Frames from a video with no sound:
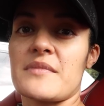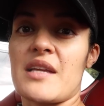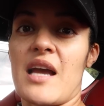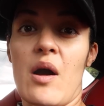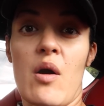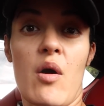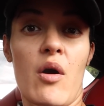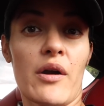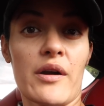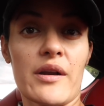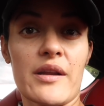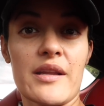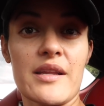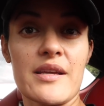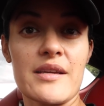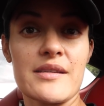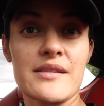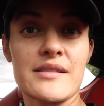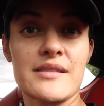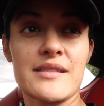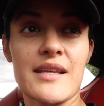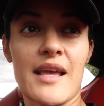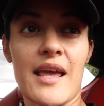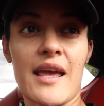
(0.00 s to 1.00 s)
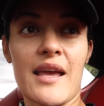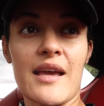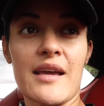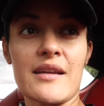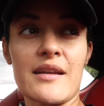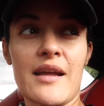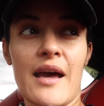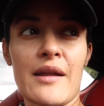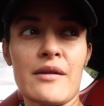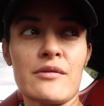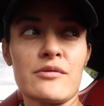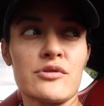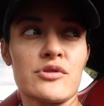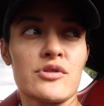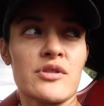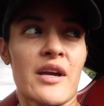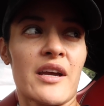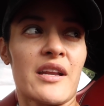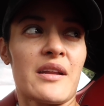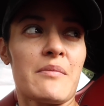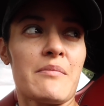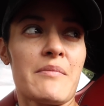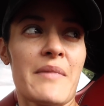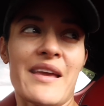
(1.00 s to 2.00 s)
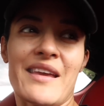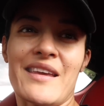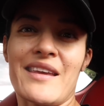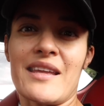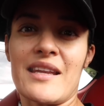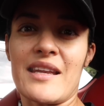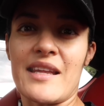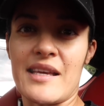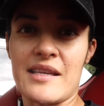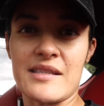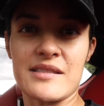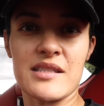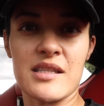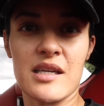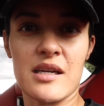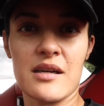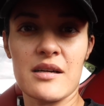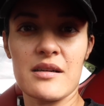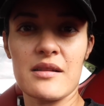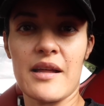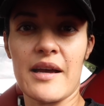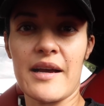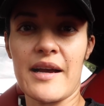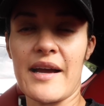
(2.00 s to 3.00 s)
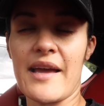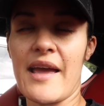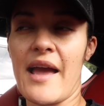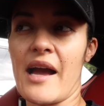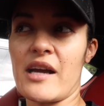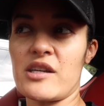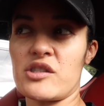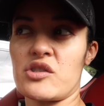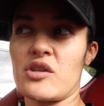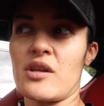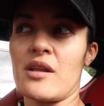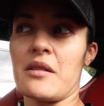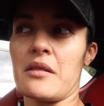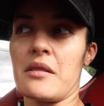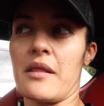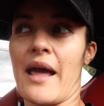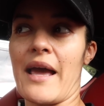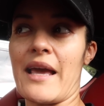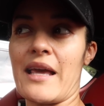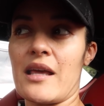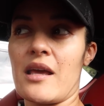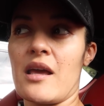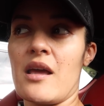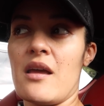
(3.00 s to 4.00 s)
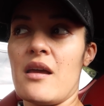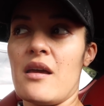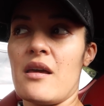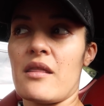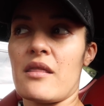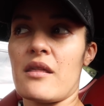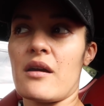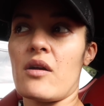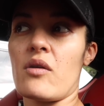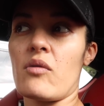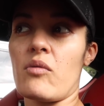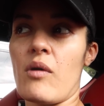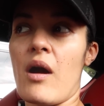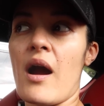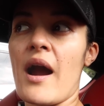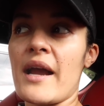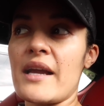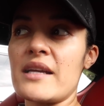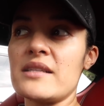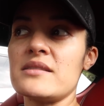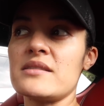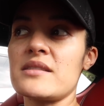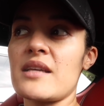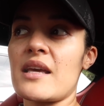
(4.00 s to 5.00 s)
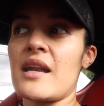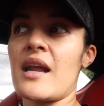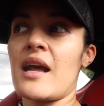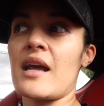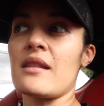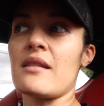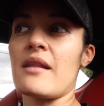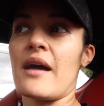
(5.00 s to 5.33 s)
how hard it is, and I don't try to make it easier. Like I actually like the grind, and I